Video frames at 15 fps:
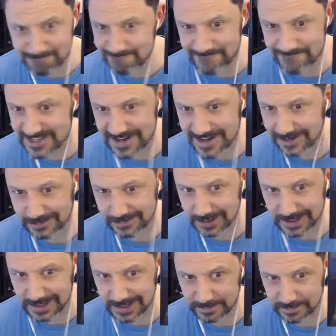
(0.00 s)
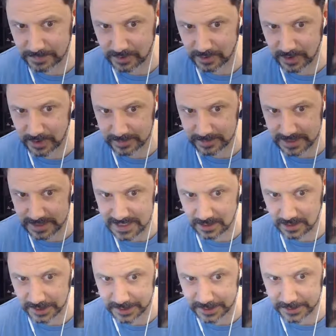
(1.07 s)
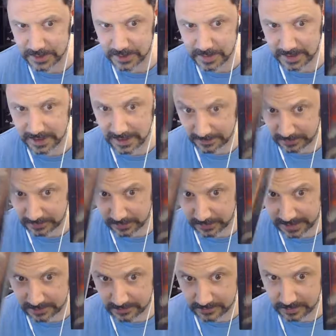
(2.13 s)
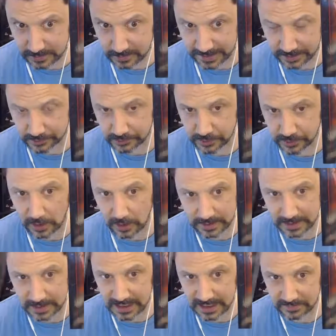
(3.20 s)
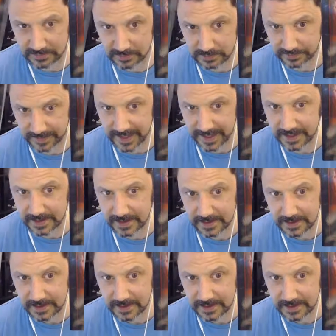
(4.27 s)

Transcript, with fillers: It's not really going to probably see a lot of use, but if you're into like dark and evil Fae,